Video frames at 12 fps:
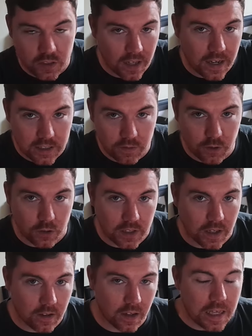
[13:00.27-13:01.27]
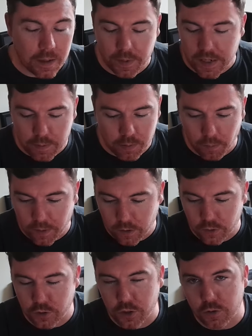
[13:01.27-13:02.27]
the likes have gone down a little bit. You're probably
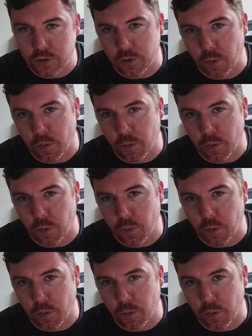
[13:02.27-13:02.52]
all just used